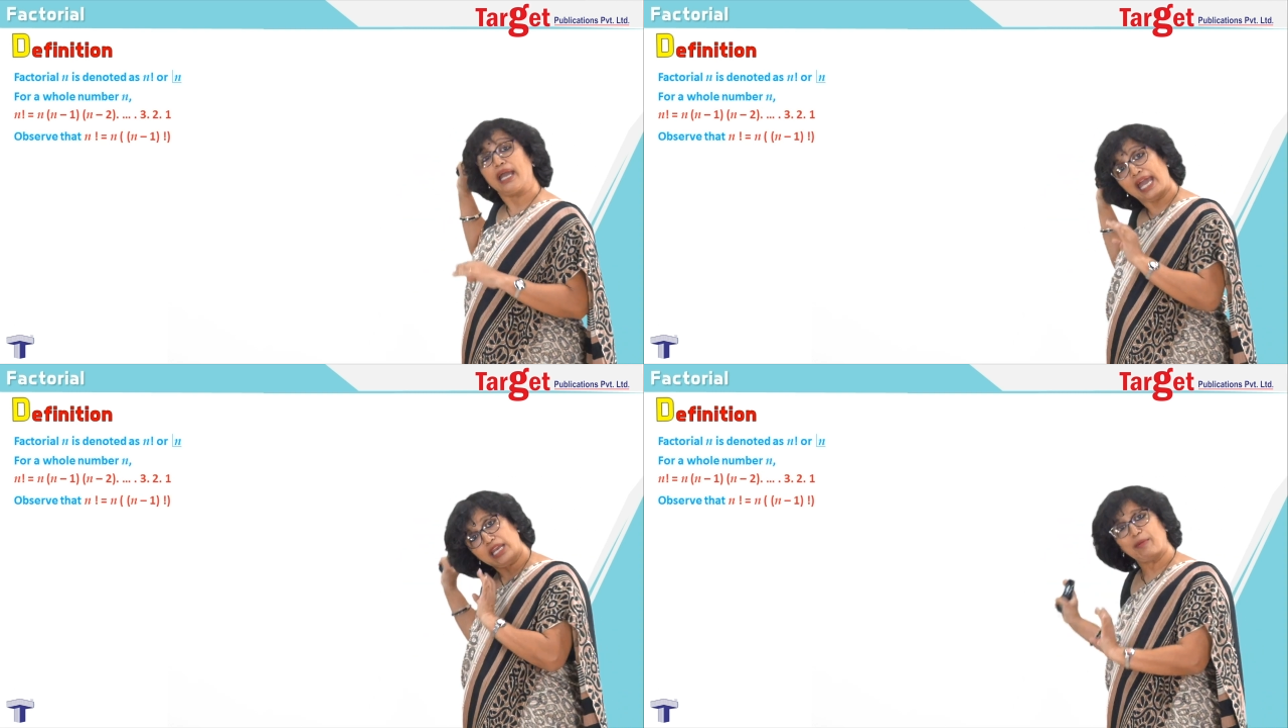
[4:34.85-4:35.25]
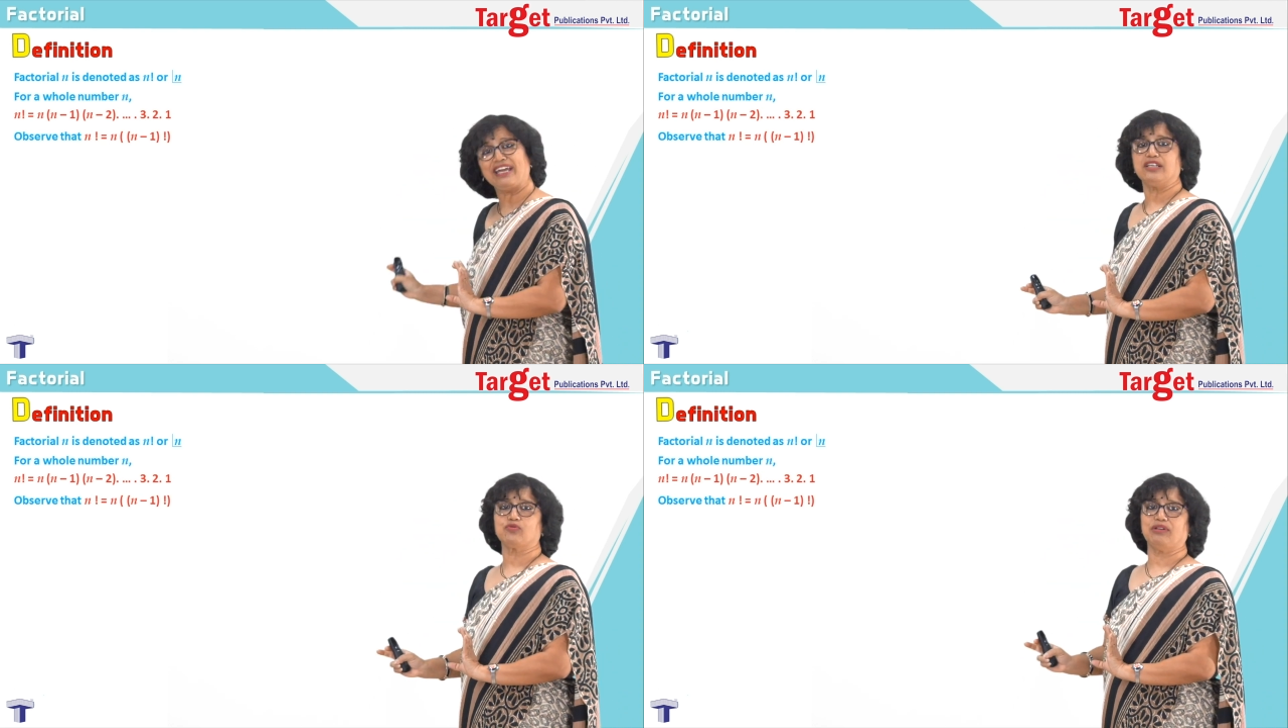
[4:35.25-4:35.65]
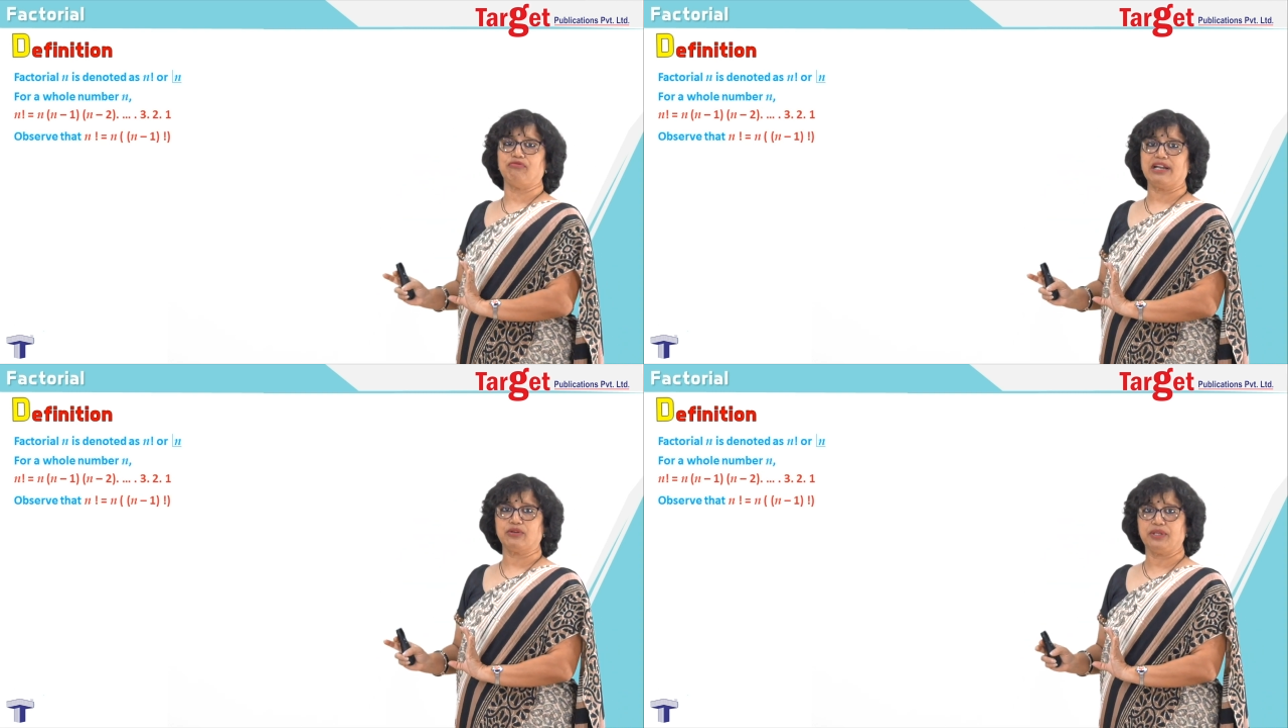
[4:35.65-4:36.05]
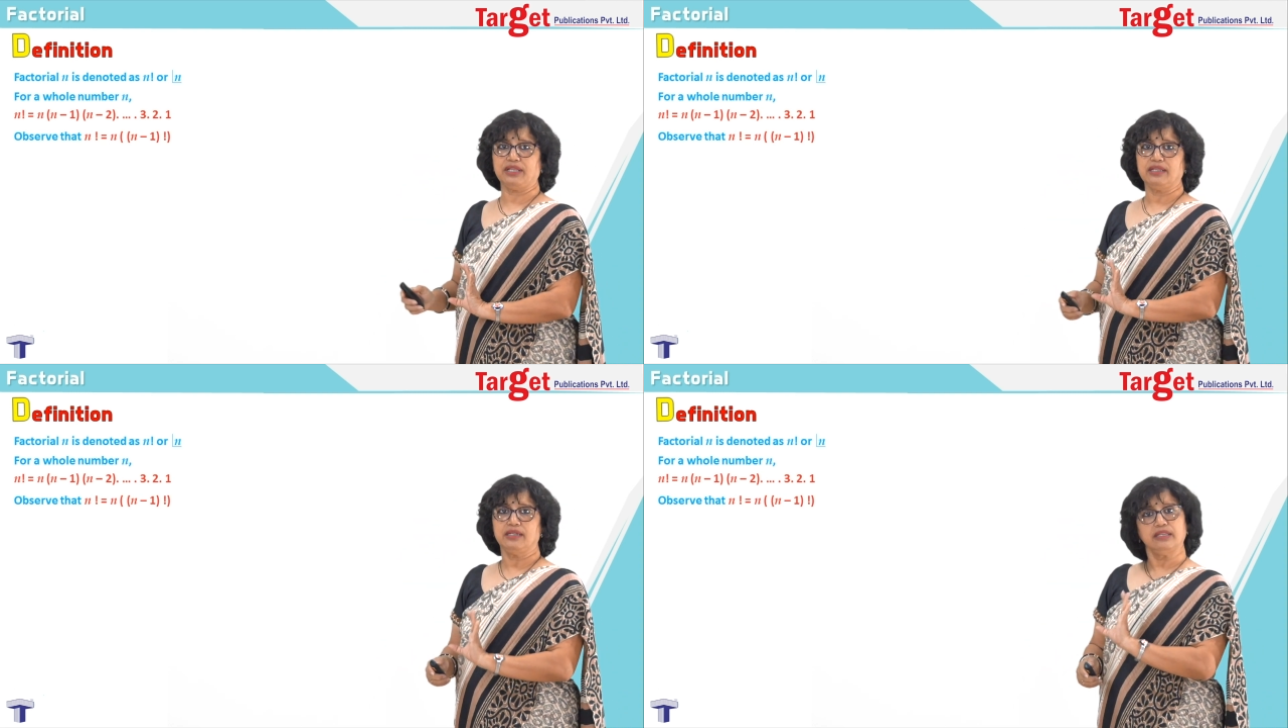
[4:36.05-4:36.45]
n minus 1
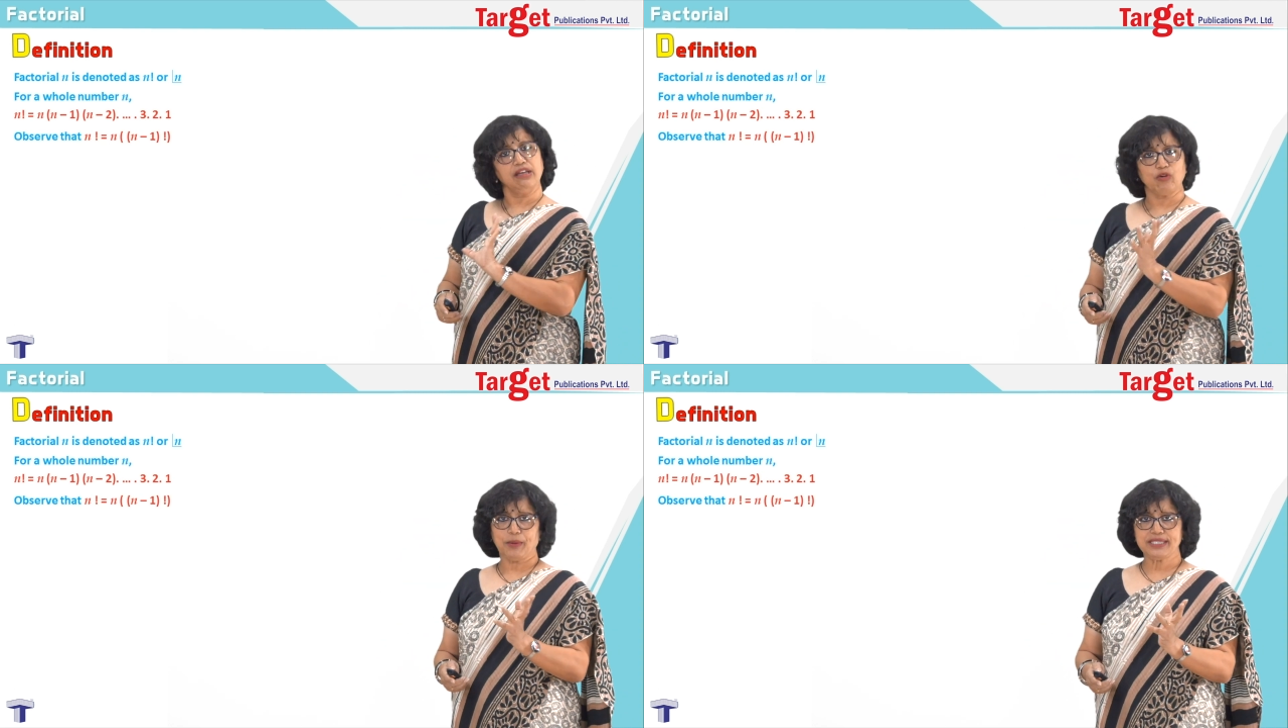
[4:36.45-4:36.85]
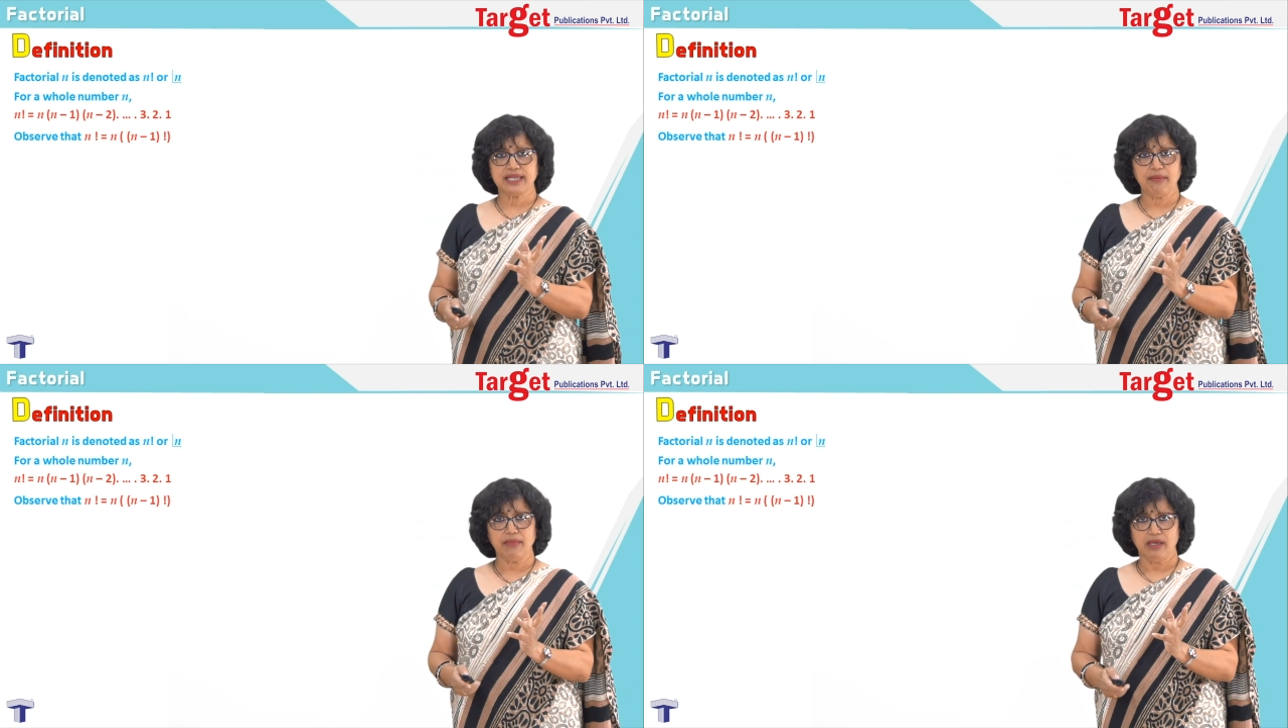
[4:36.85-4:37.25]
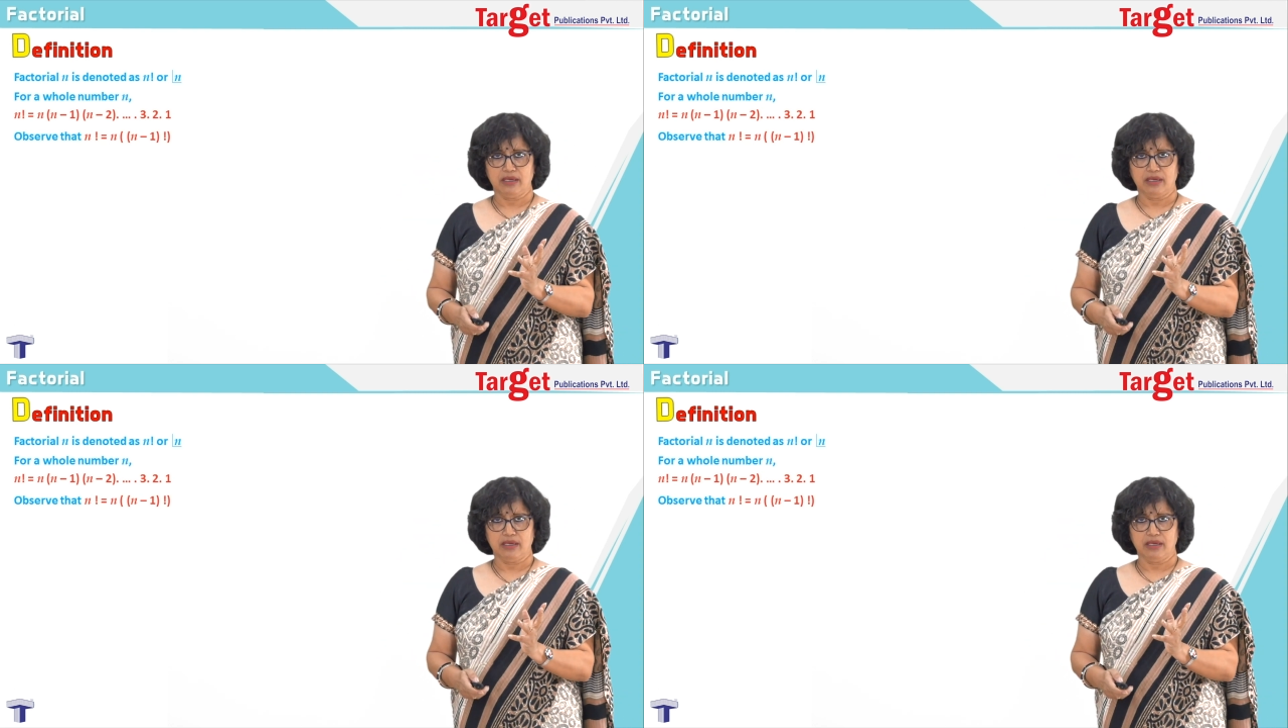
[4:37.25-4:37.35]
factorial. They would be same.